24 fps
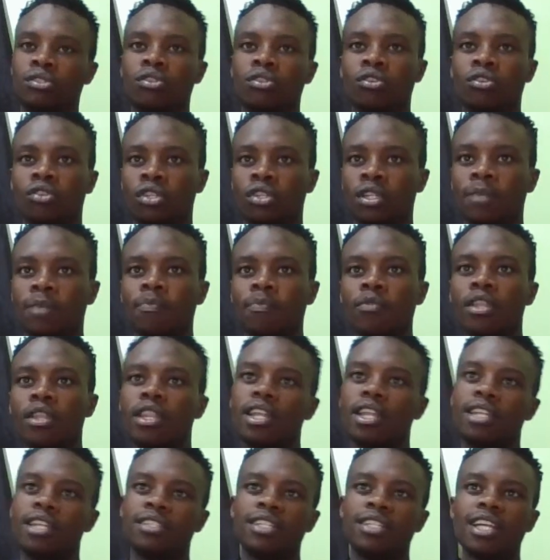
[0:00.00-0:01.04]
not.
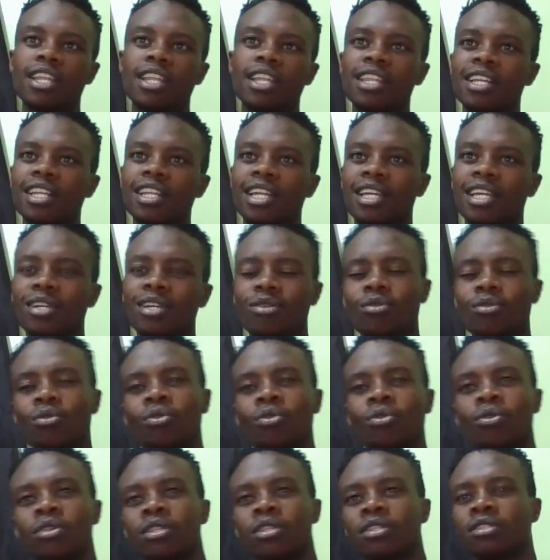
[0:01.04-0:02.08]
There is nothing like,
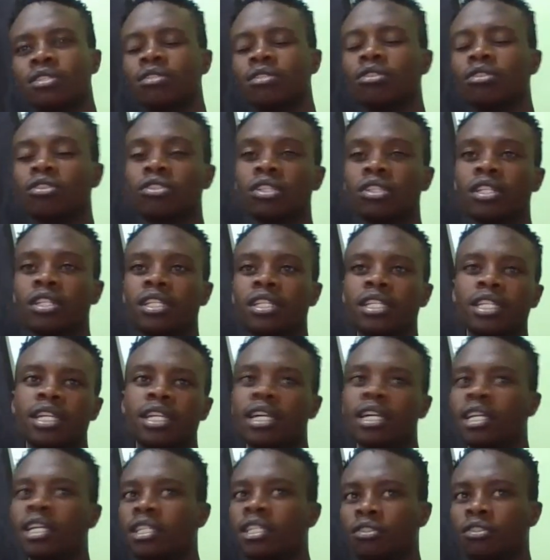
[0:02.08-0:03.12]
oh, this is not
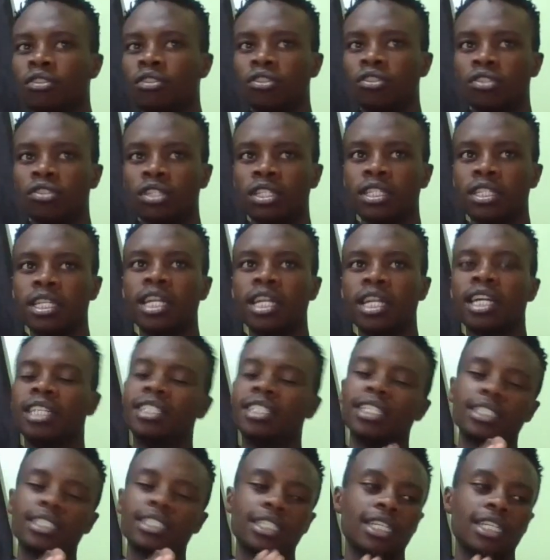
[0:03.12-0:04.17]
clear, it's not clear. I
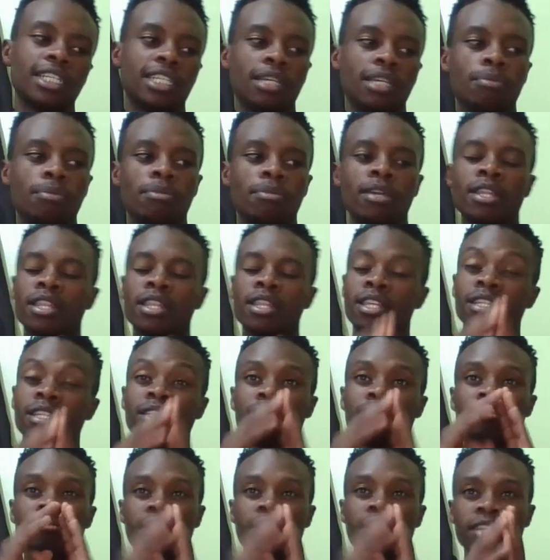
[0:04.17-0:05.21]
just like keeping
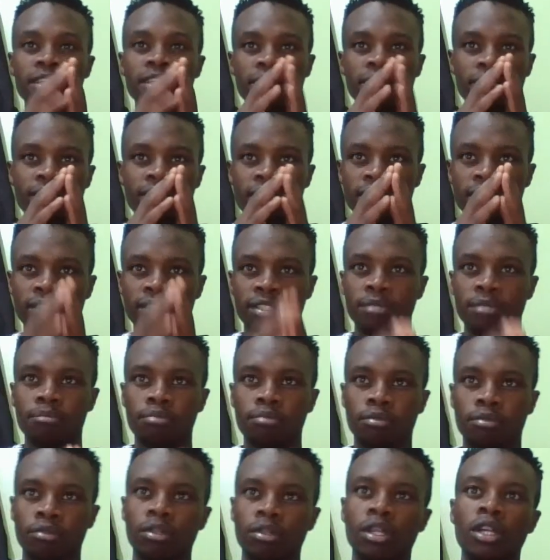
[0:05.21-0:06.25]
things very, very
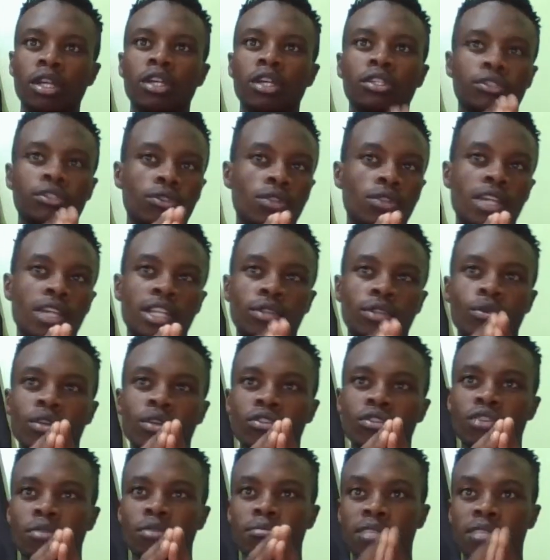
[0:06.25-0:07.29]
simple so that when
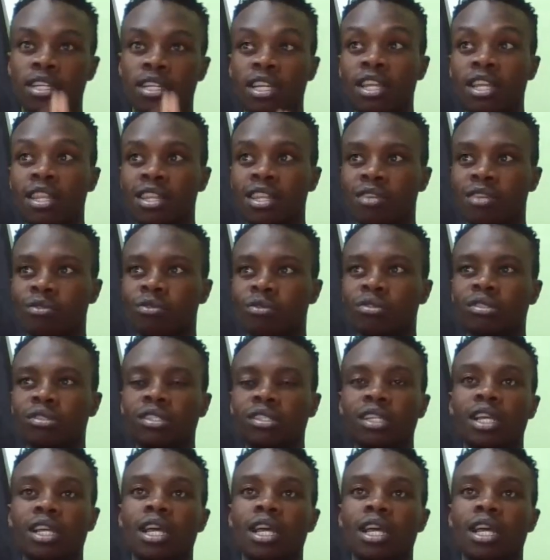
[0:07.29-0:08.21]
you're breaking the rules,